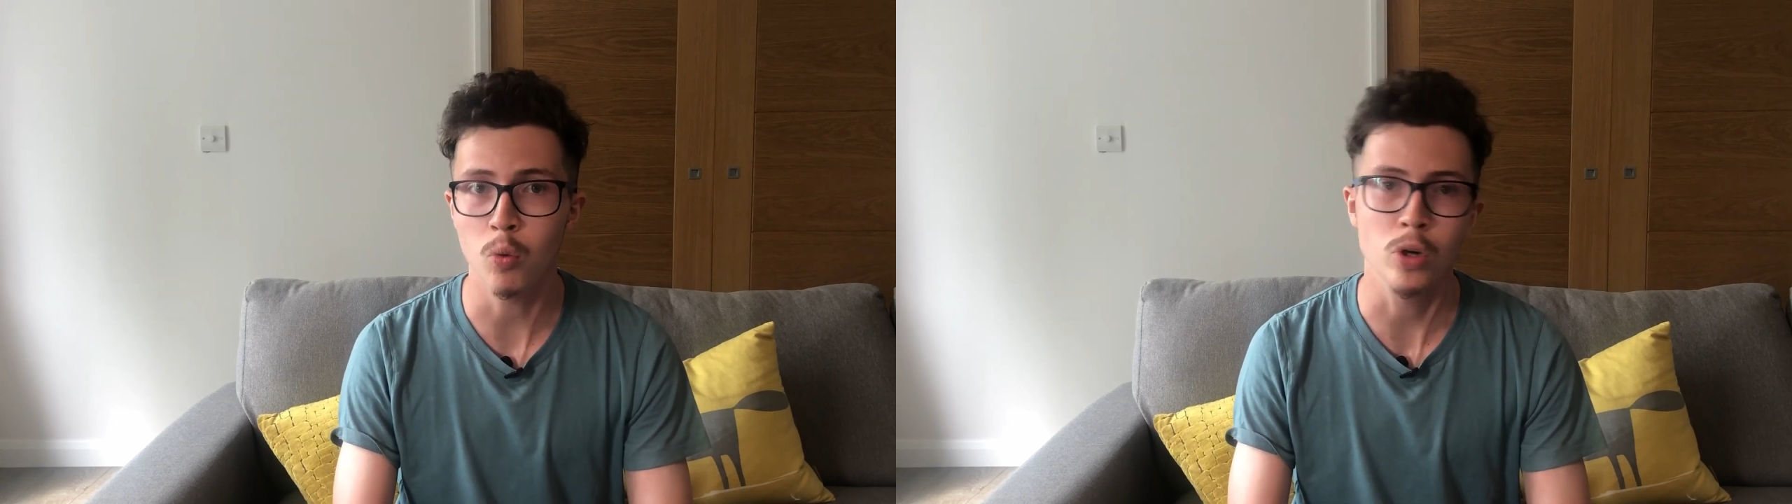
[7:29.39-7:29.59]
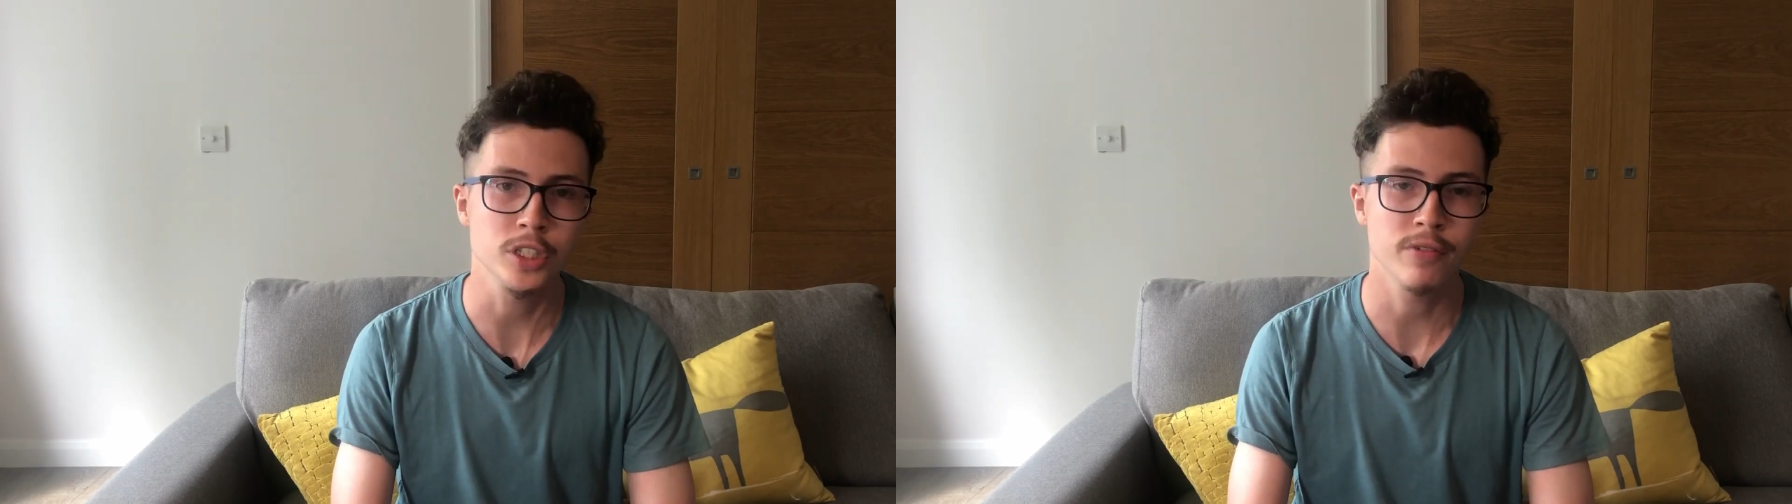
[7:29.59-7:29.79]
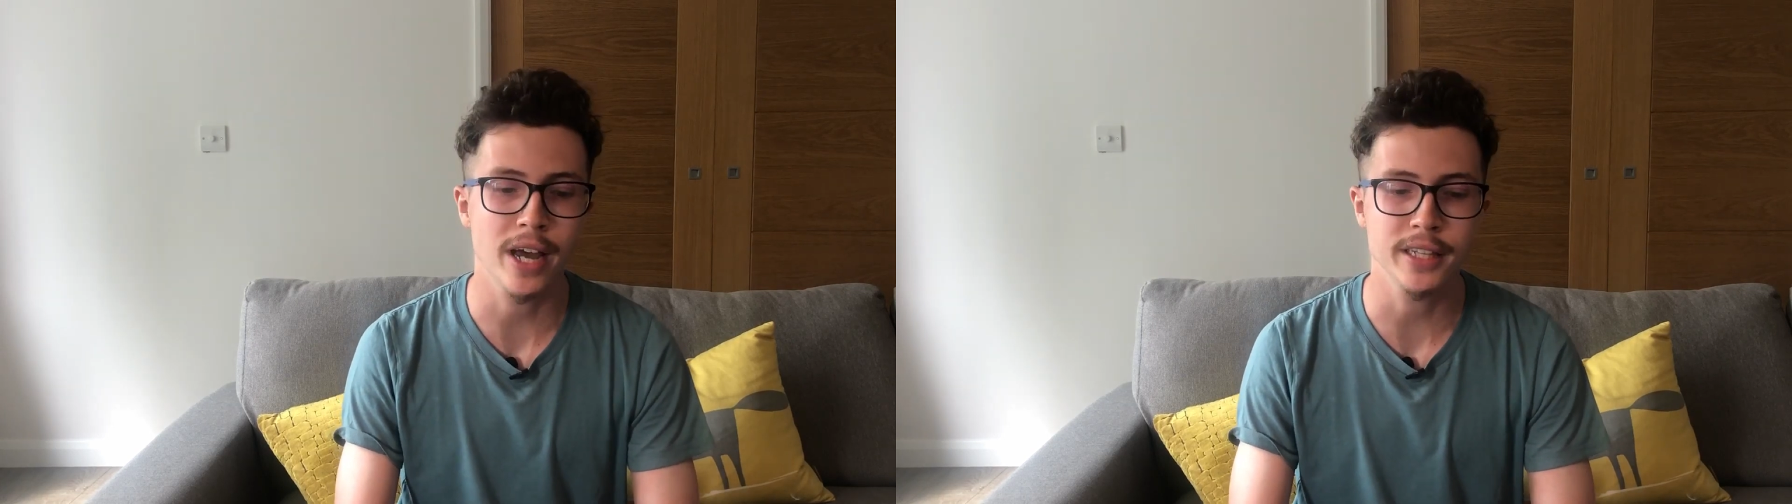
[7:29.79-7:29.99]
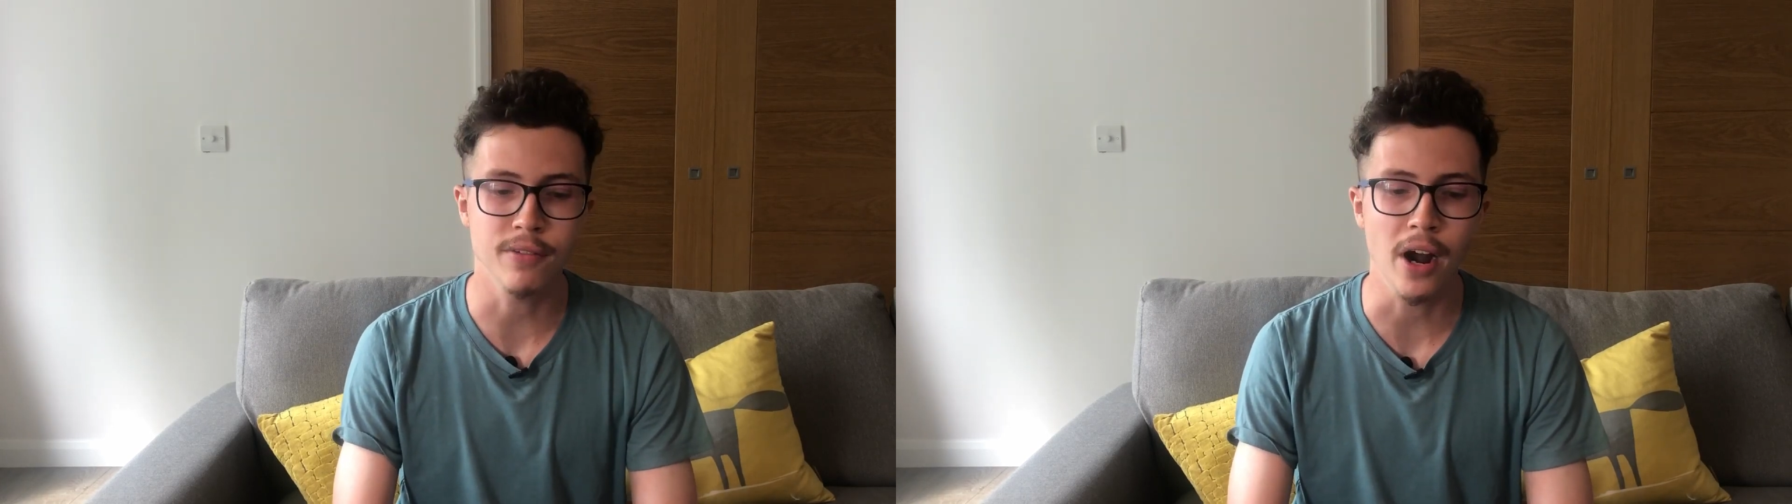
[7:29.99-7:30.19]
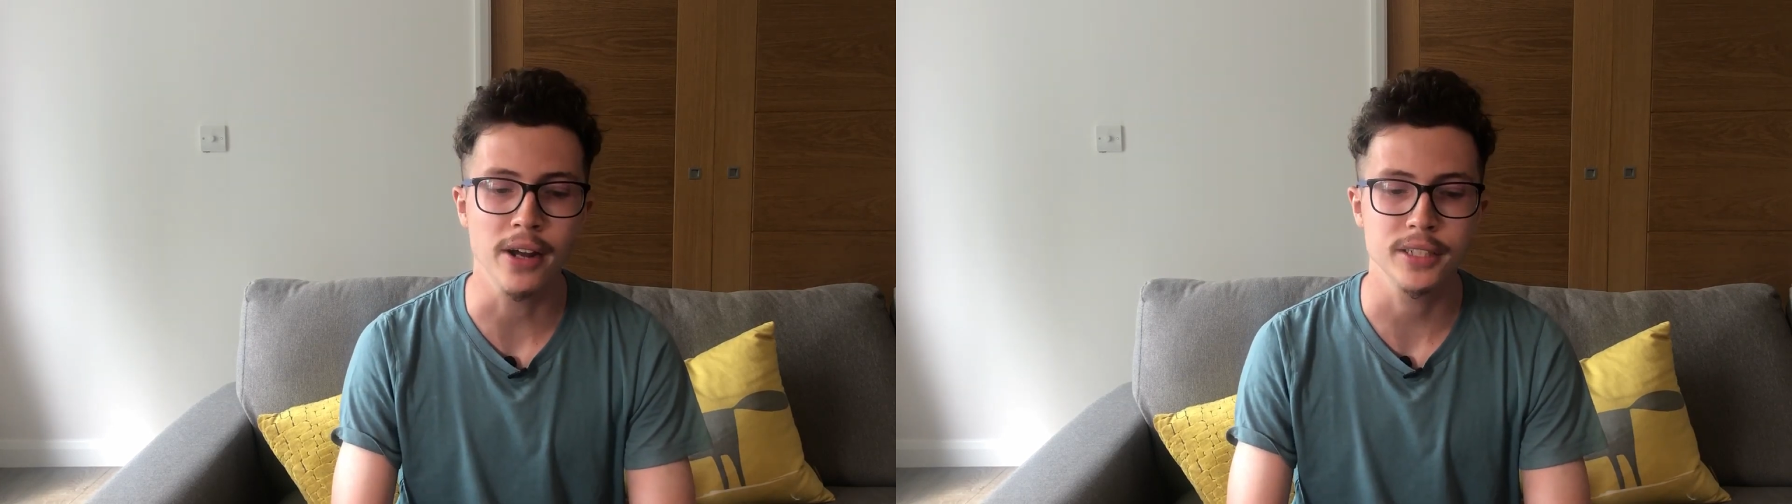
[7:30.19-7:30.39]
once you've had the
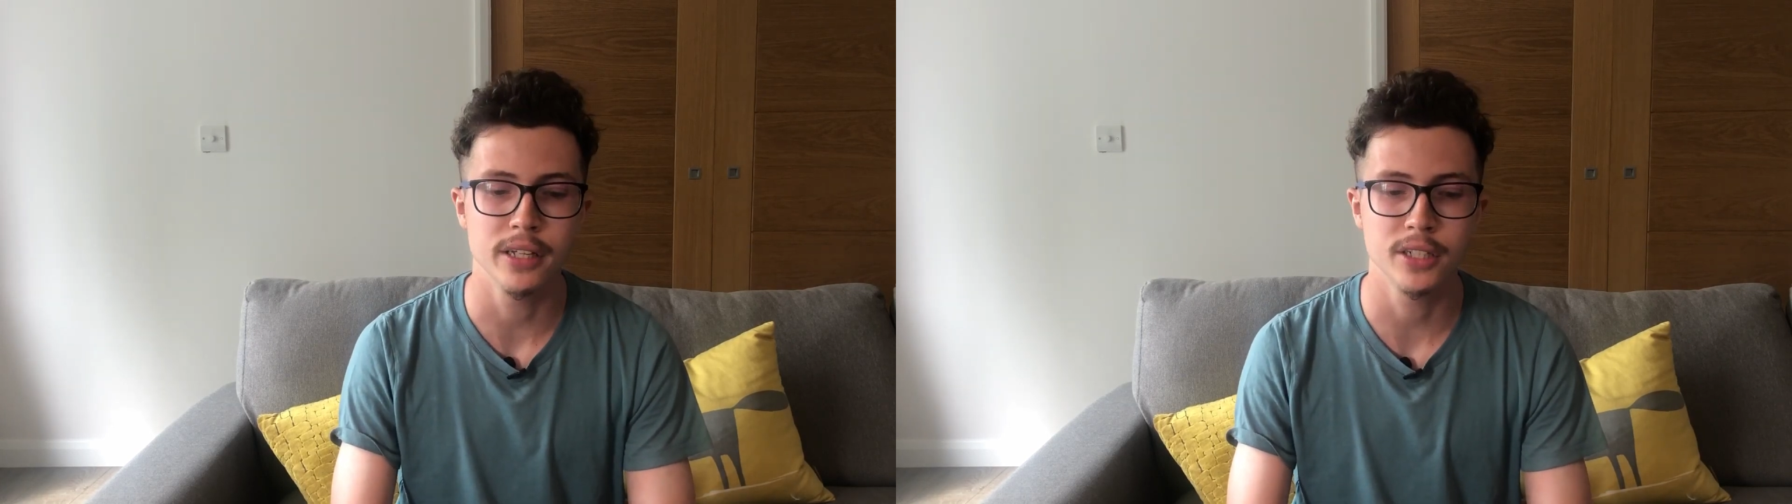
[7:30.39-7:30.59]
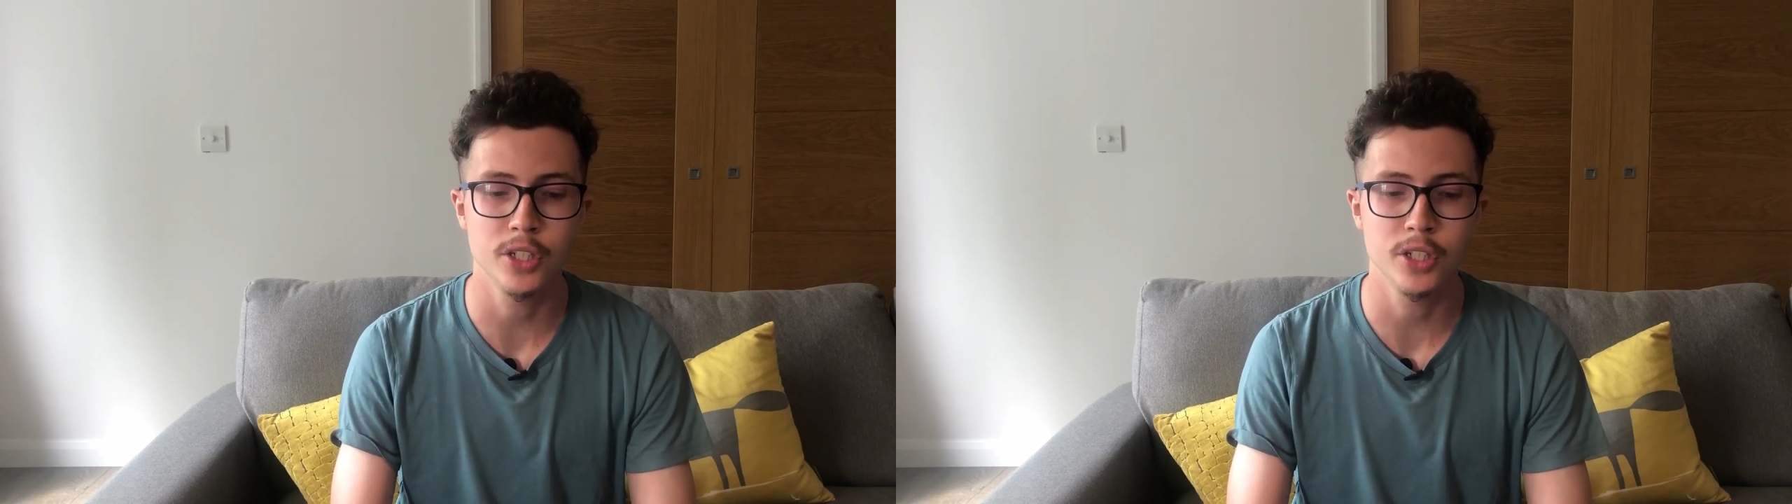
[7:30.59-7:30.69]
virus